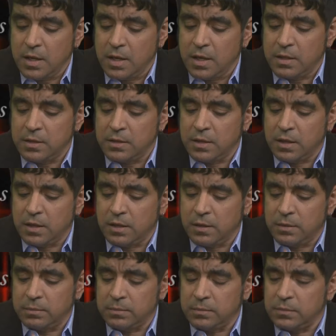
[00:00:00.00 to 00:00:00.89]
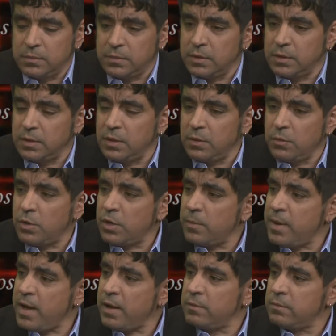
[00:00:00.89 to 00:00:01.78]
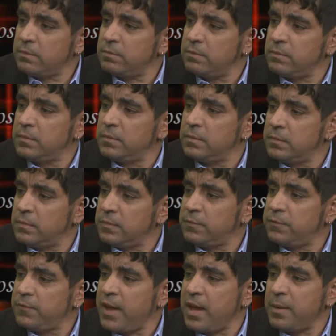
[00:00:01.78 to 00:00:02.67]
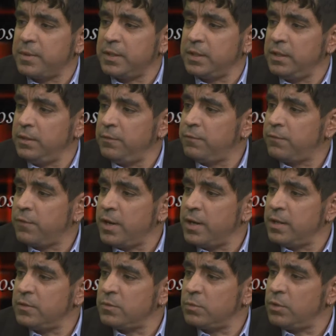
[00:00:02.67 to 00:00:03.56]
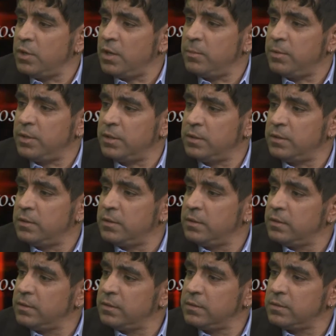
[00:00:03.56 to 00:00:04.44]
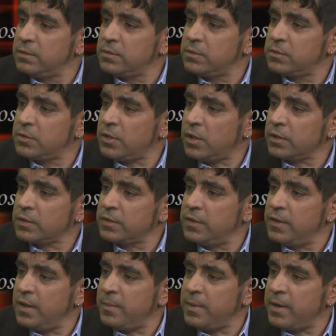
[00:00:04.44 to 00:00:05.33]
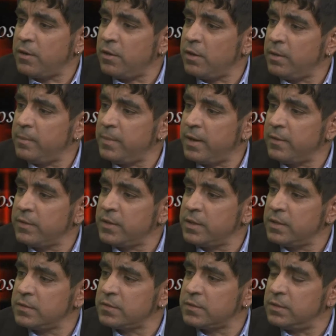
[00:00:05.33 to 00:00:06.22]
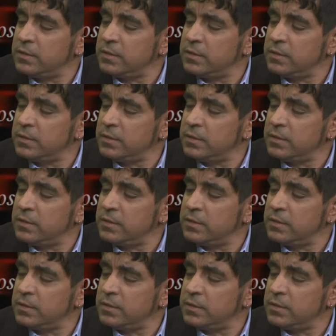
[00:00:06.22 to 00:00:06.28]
And what about family, friends? Were you able to talk to them at all about this?